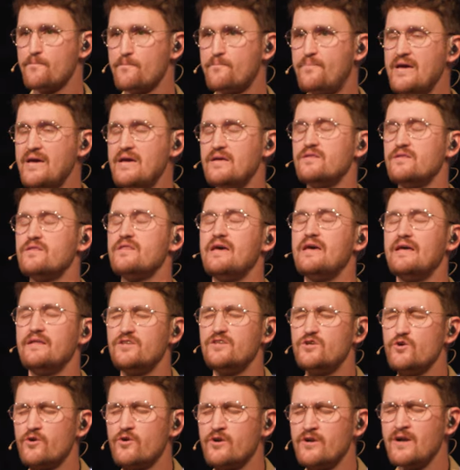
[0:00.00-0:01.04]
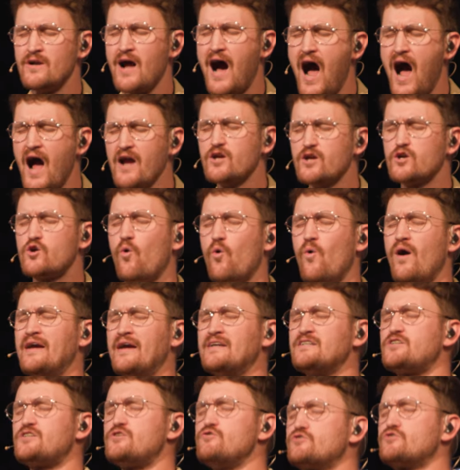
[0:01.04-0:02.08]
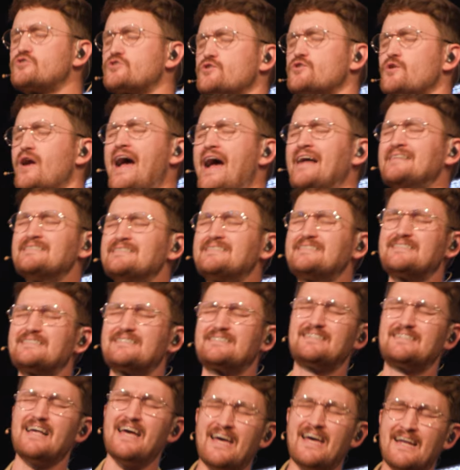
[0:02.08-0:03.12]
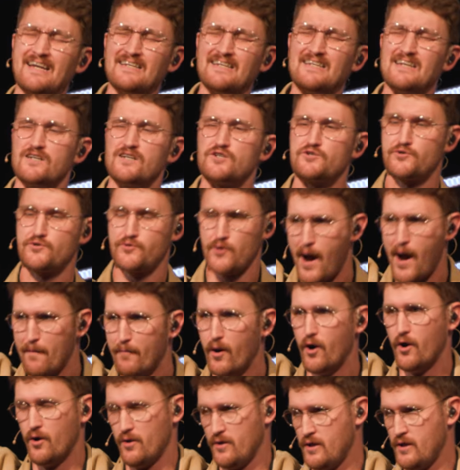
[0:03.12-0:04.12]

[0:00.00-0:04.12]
be, you're not going to transcend trouble.